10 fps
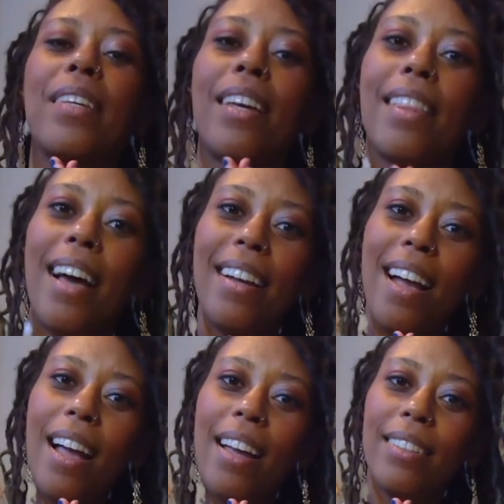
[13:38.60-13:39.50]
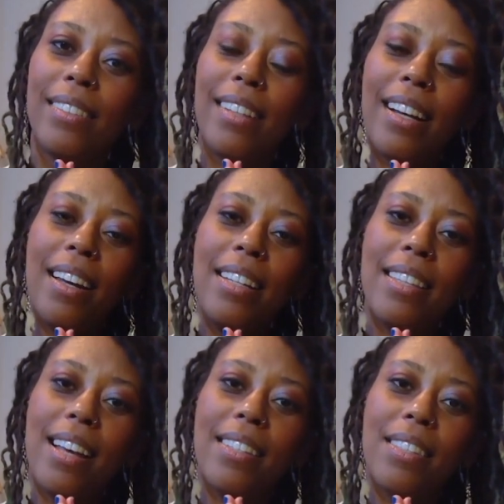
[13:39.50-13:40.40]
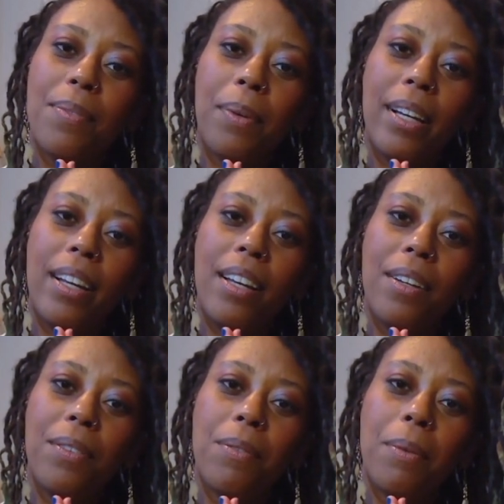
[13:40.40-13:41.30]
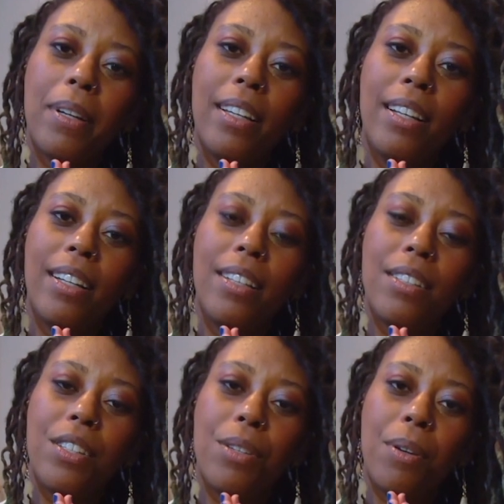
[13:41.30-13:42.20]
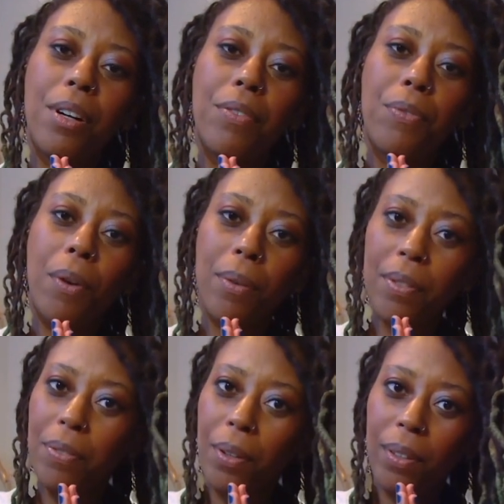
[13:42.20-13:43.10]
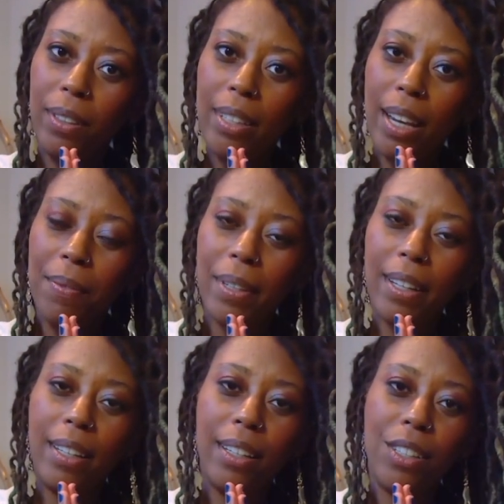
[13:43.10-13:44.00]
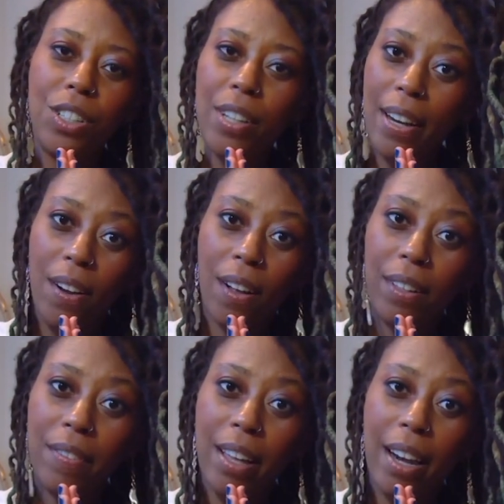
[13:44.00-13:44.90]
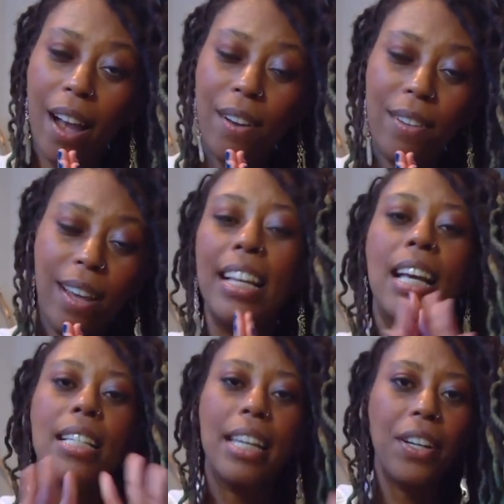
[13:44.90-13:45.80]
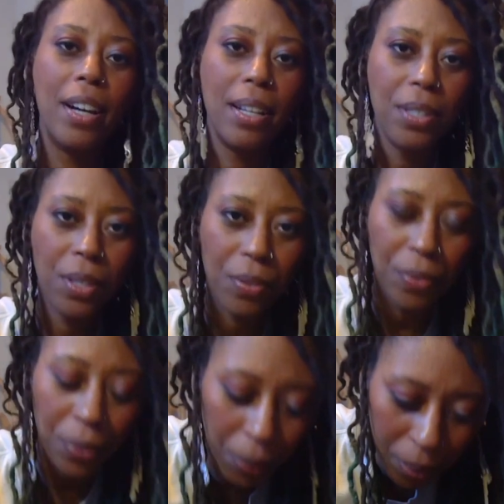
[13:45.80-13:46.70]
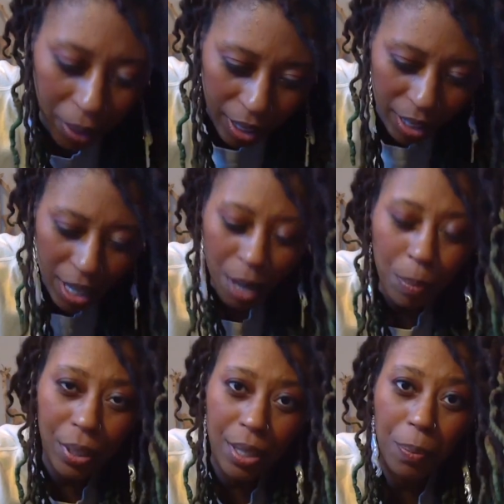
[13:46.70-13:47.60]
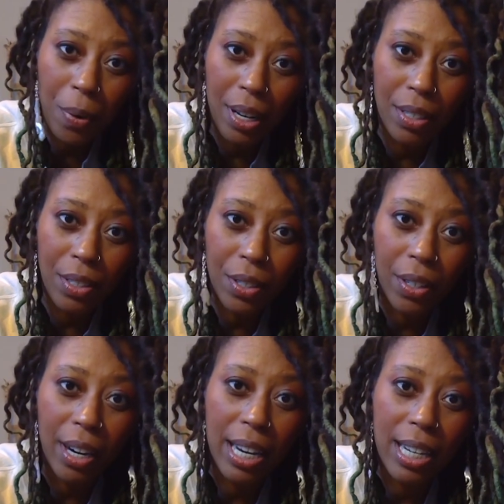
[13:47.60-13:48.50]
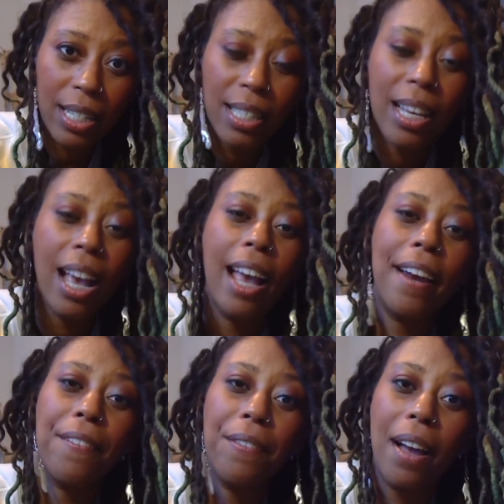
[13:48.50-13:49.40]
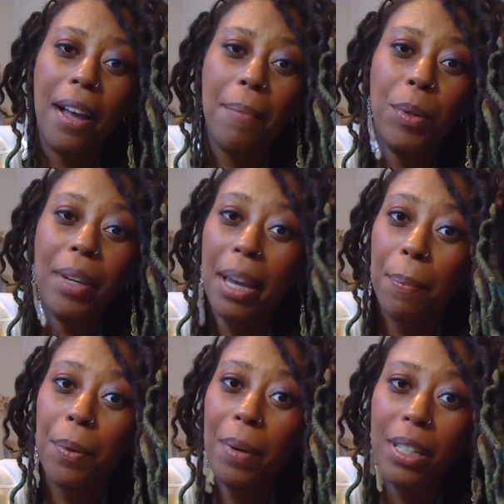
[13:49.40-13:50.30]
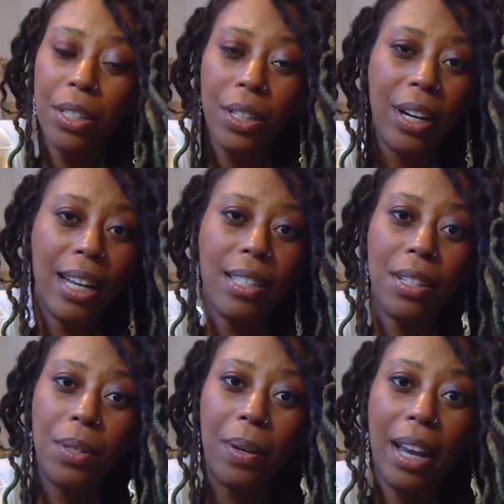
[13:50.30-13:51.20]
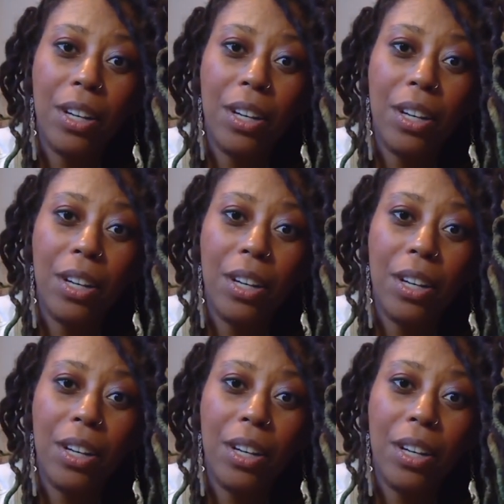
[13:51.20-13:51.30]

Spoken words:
That got intense. We're gonna do a forward fold, and we're gonna shake all of that out. Take your hands to the floor, put some weight into your hands, and if you can't put weight into your hands, it's okay.